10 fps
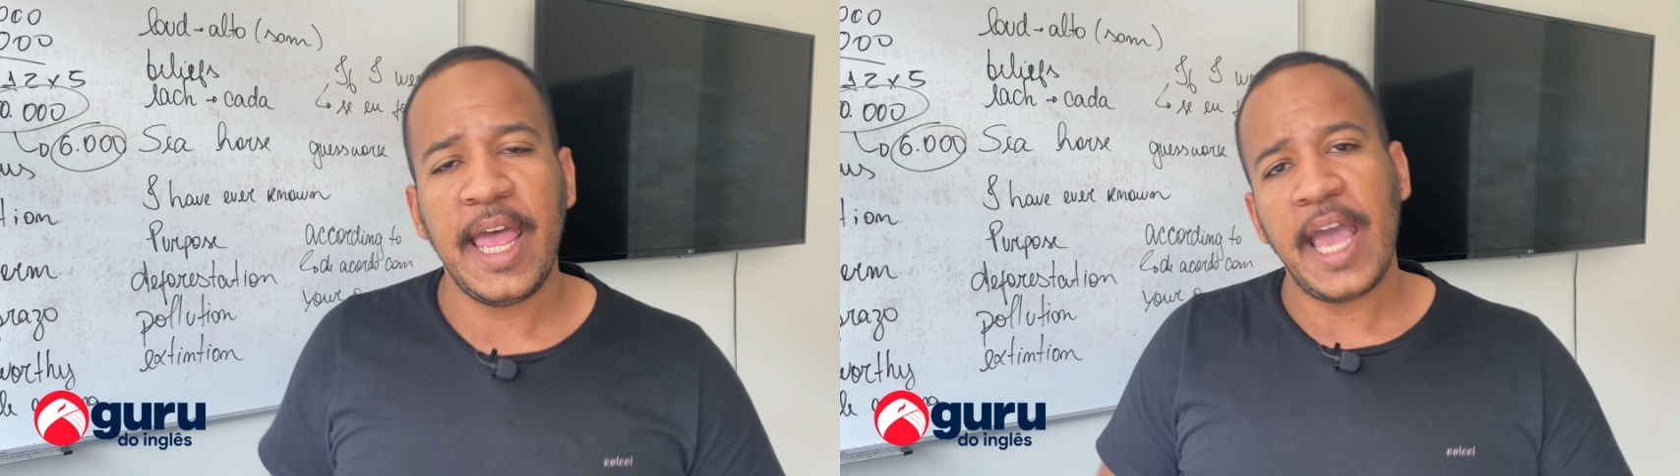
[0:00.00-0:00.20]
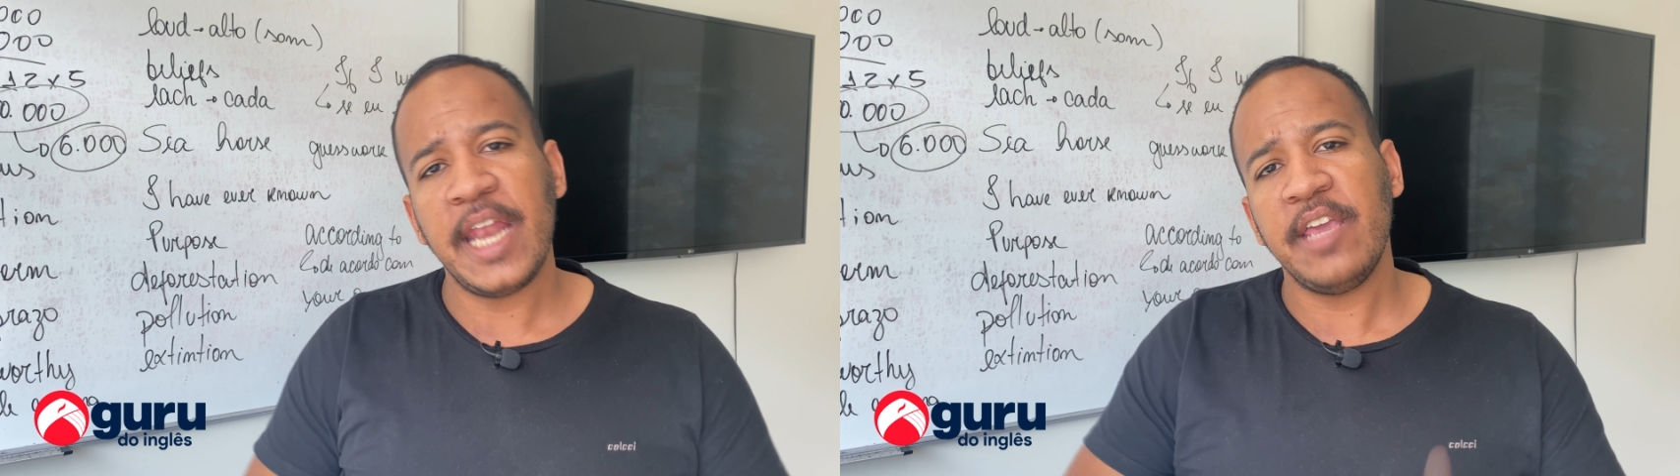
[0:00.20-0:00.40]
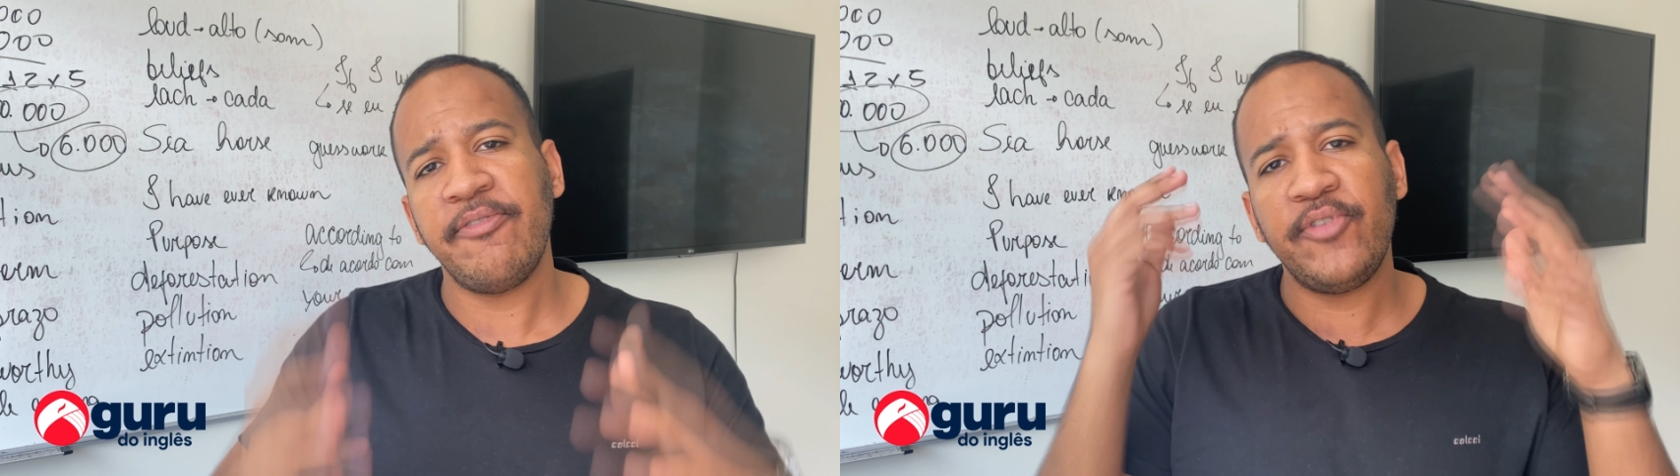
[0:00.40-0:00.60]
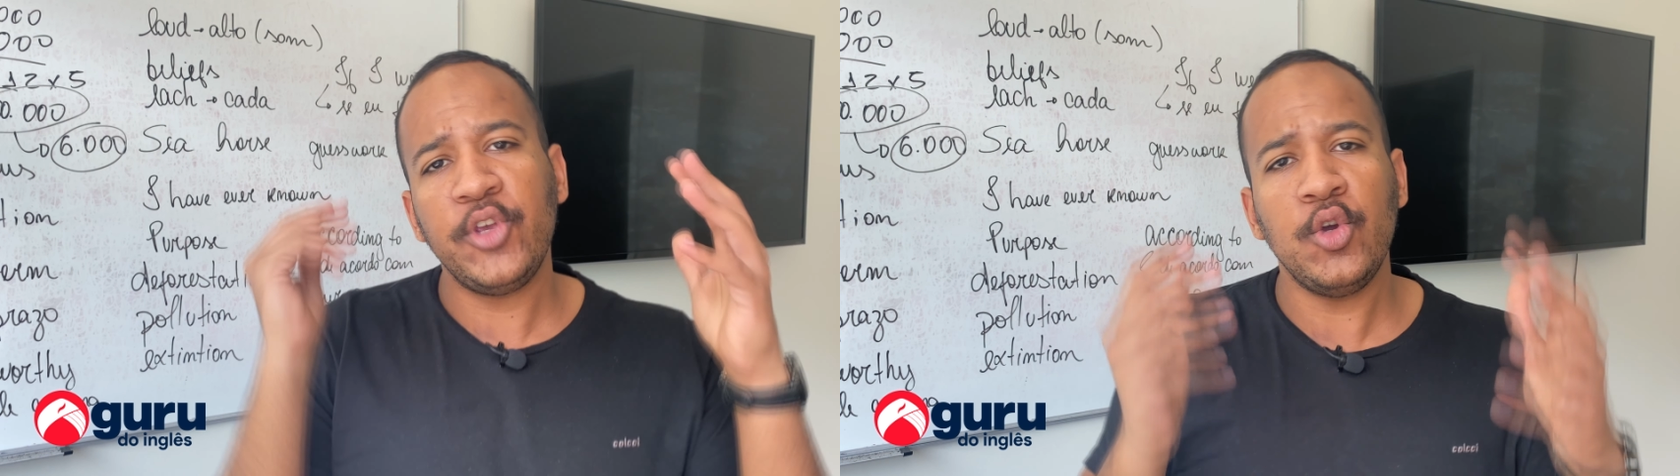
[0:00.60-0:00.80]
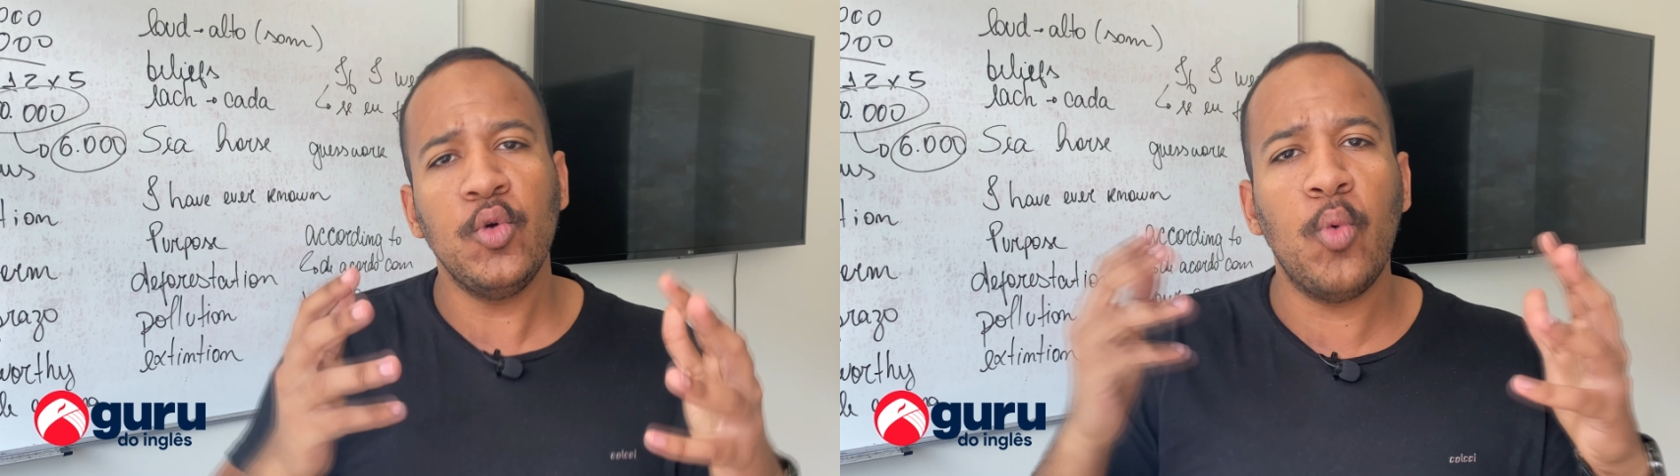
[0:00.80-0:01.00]
And if
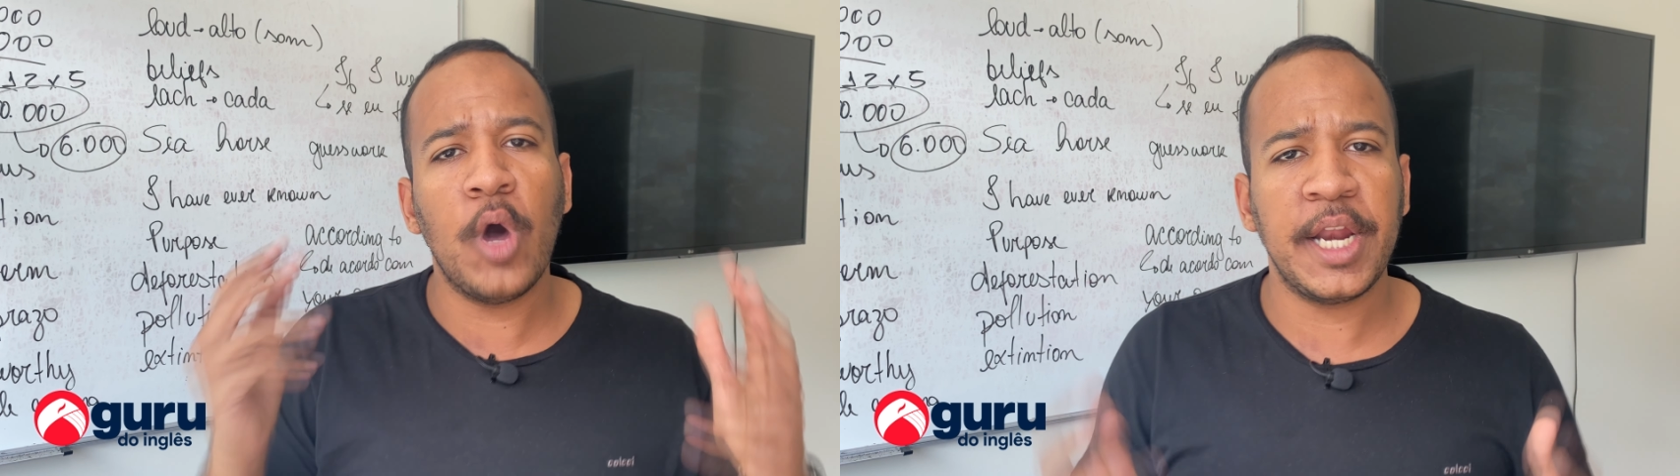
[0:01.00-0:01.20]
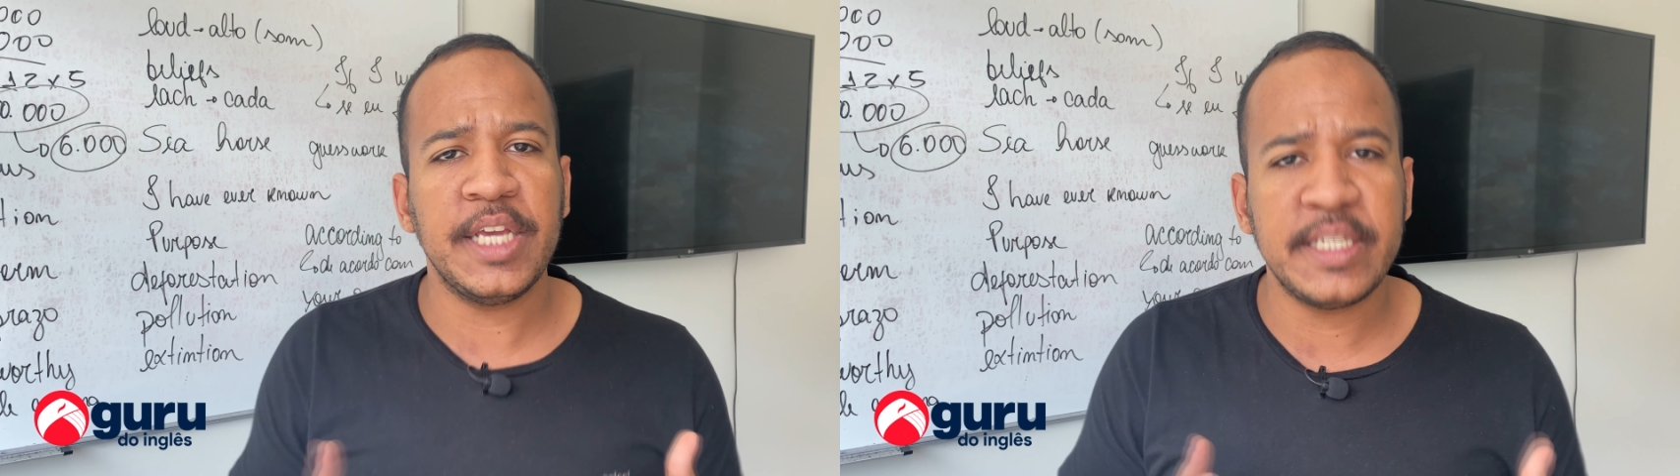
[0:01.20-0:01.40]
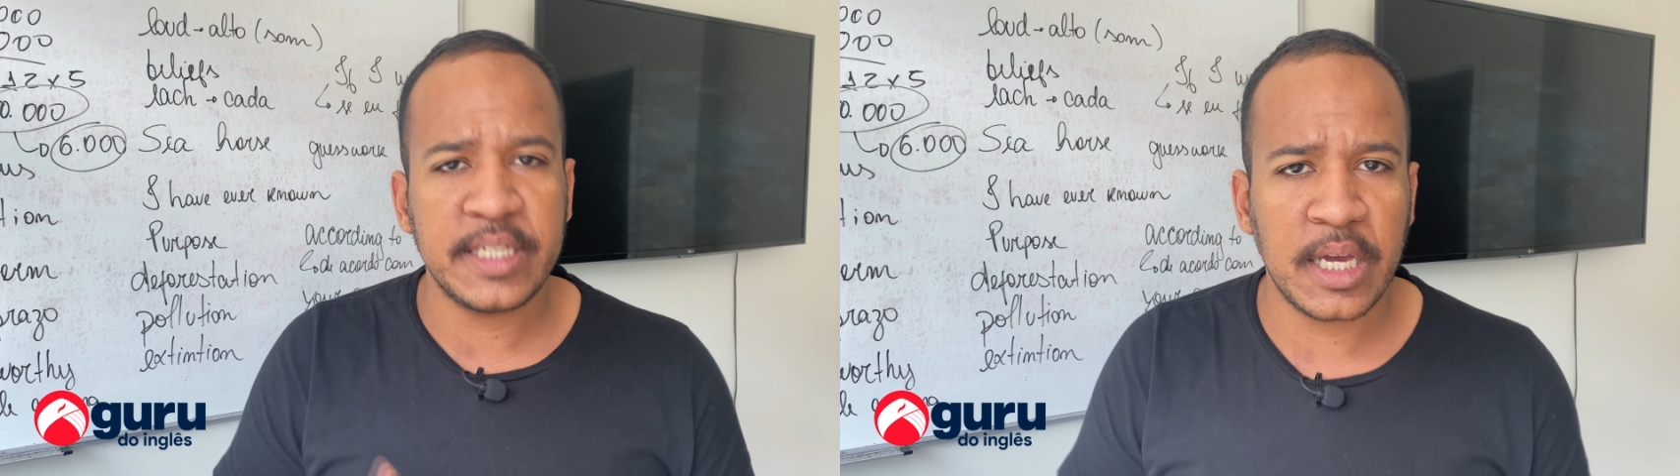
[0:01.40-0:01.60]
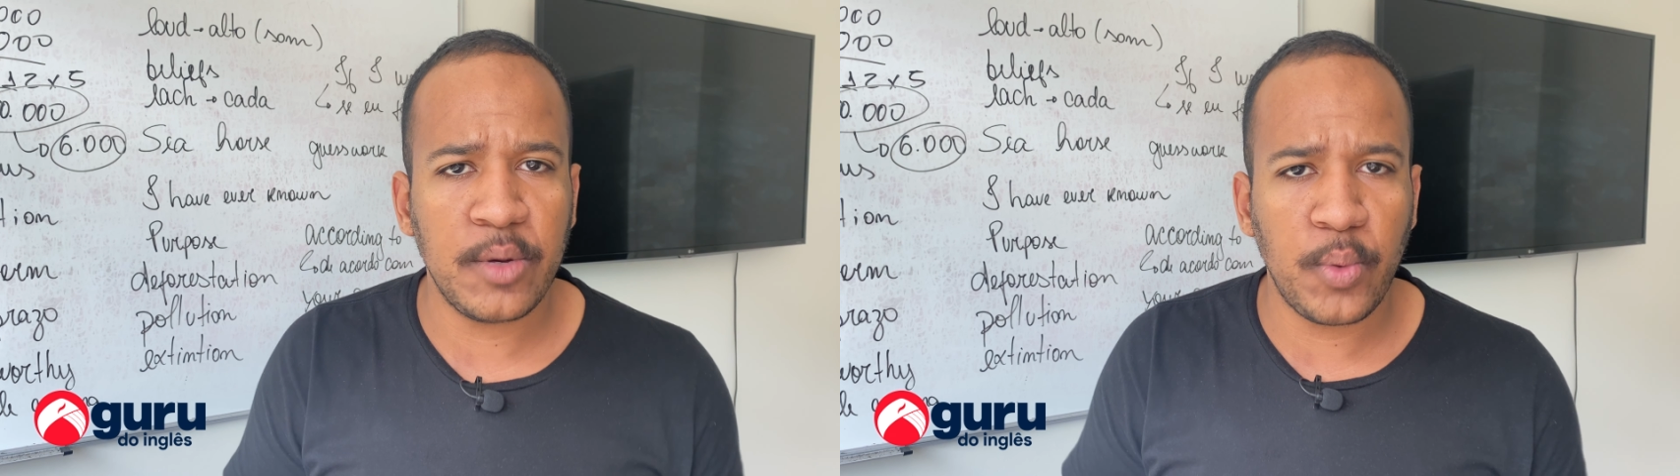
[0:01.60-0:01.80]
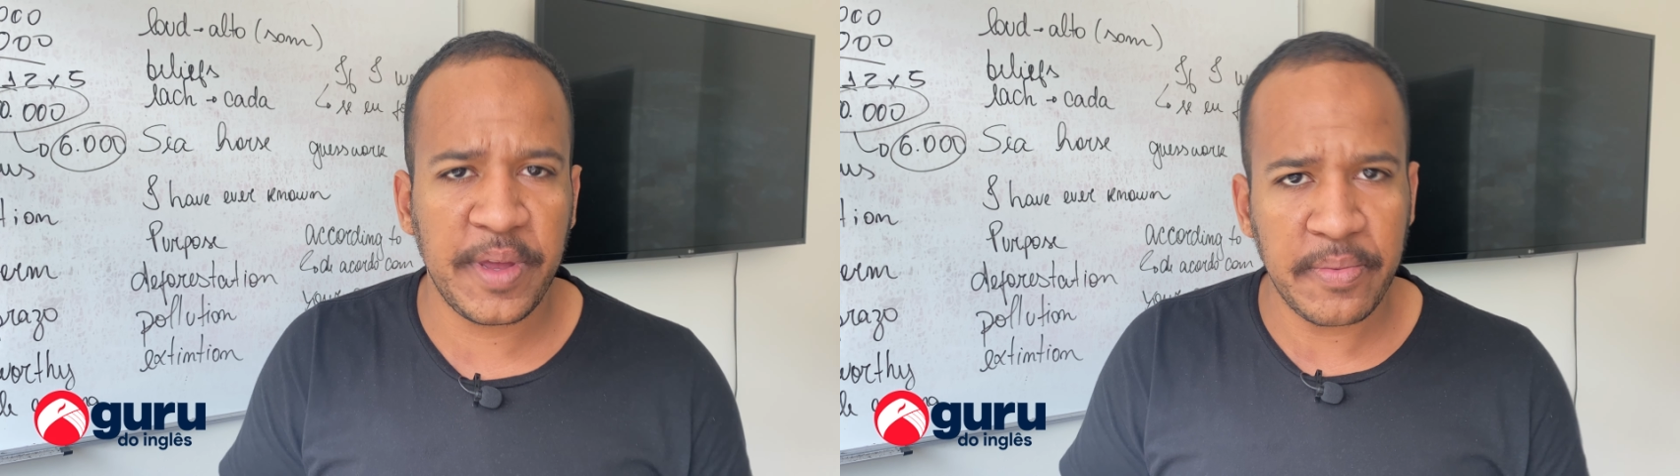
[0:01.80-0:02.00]
you want to study
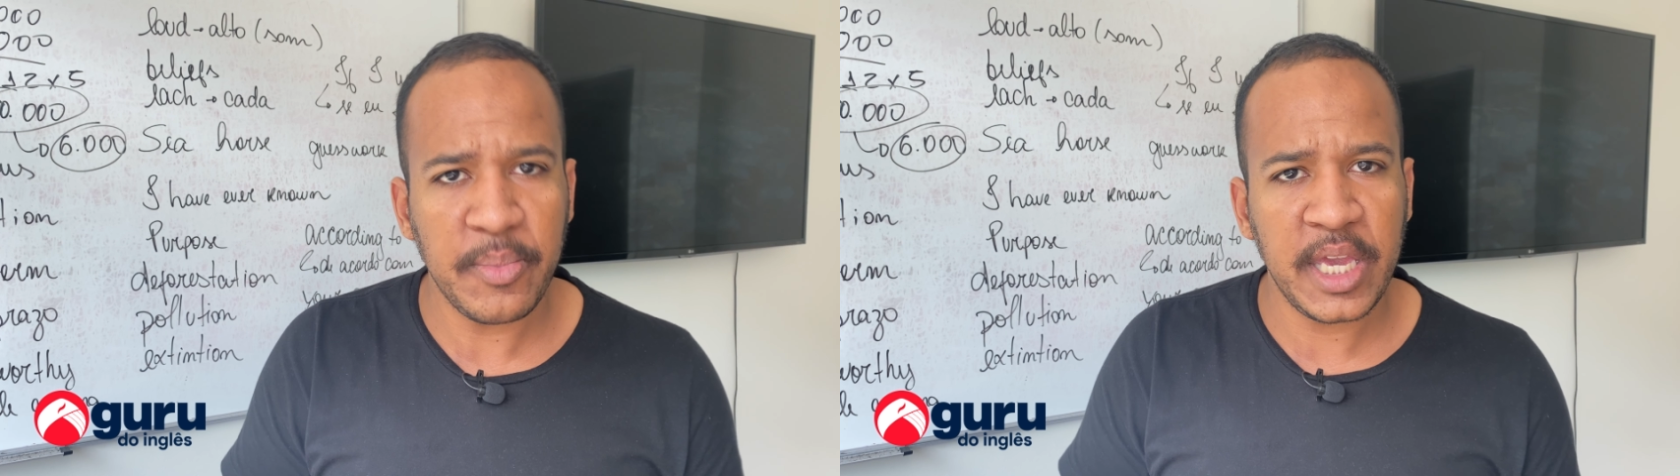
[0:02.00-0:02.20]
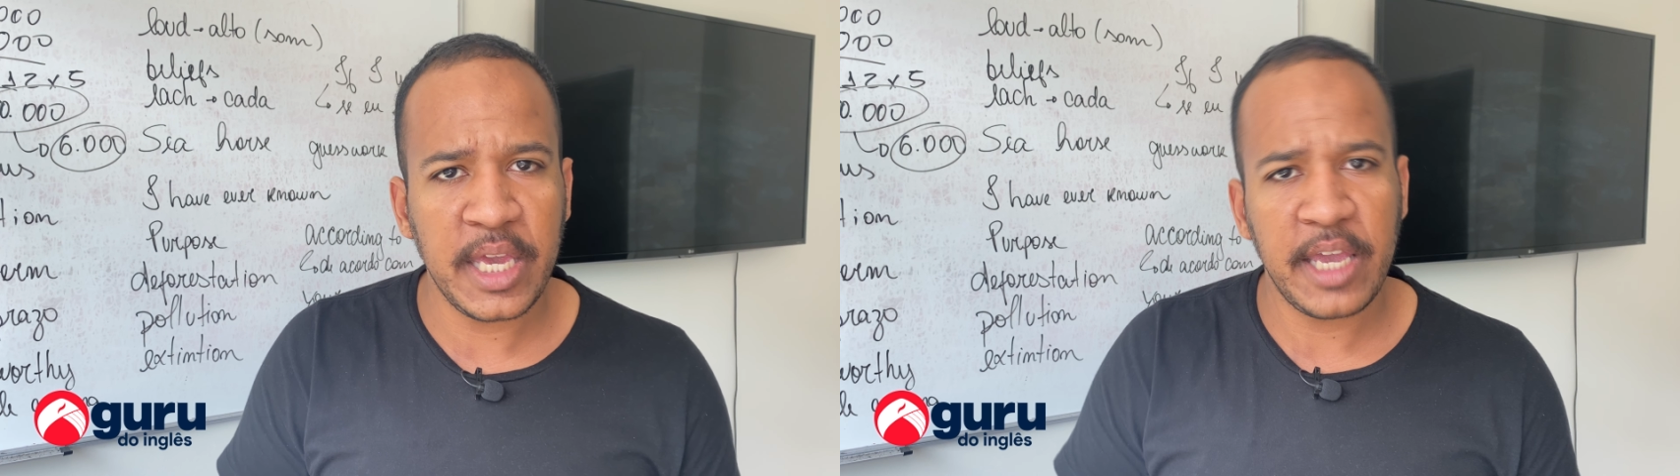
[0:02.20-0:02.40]
with me,